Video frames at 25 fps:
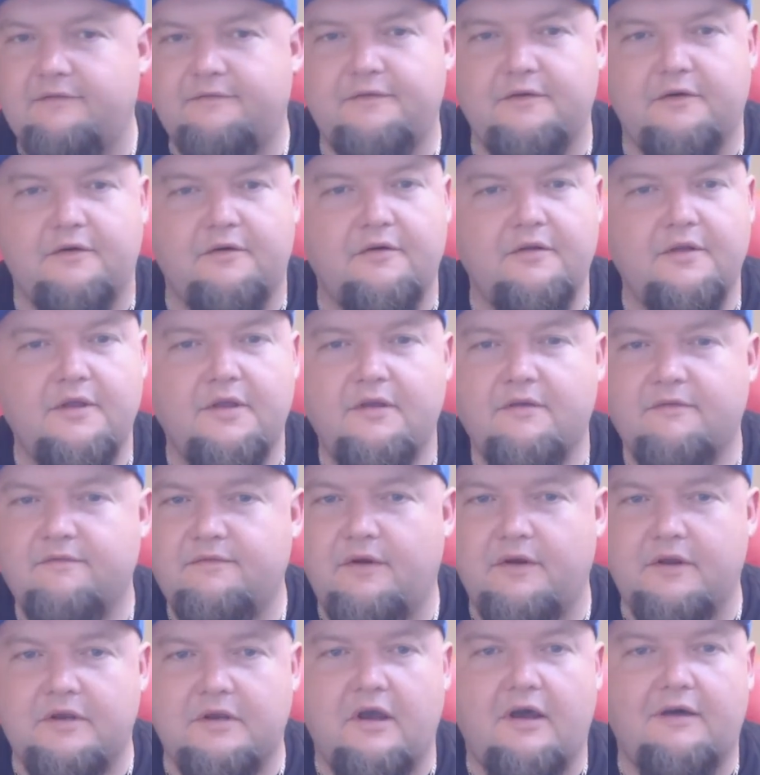feel
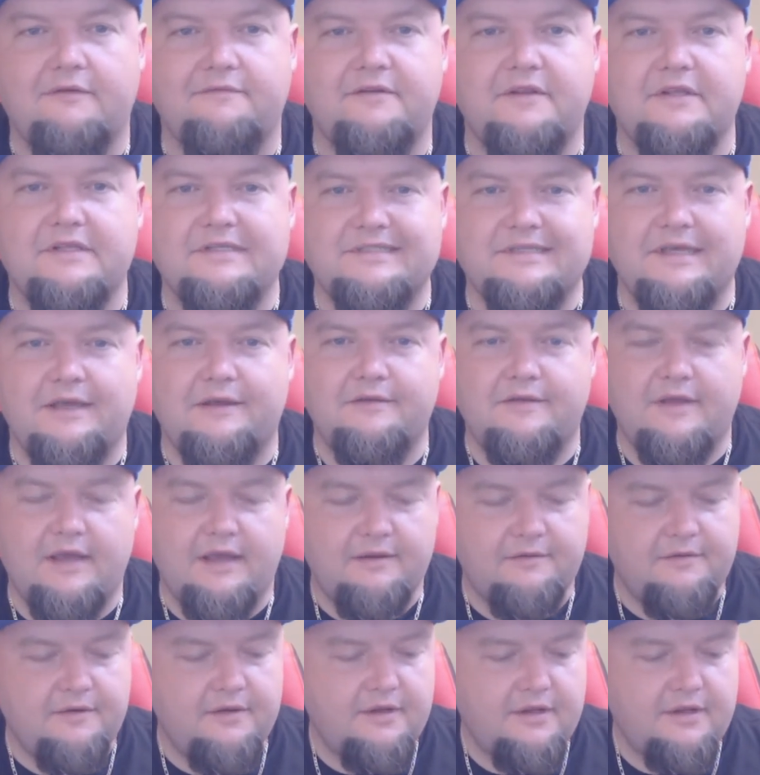very confident saying that.